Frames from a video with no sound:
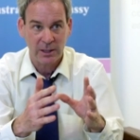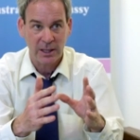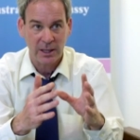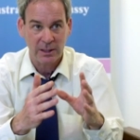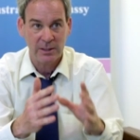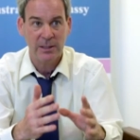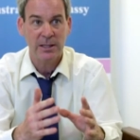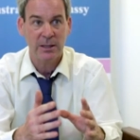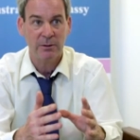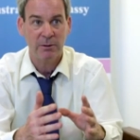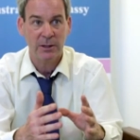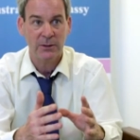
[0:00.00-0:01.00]
The idea
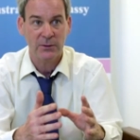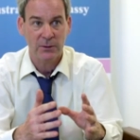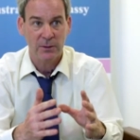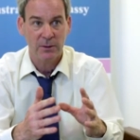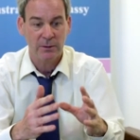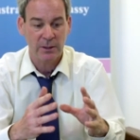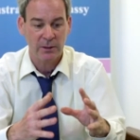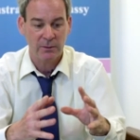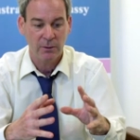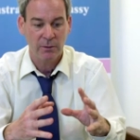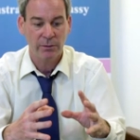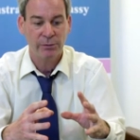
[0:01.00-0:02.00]
is that
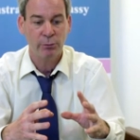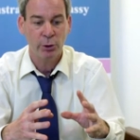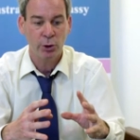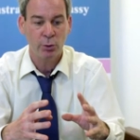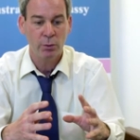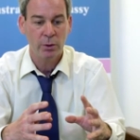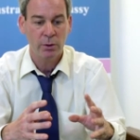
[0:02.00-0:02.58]
through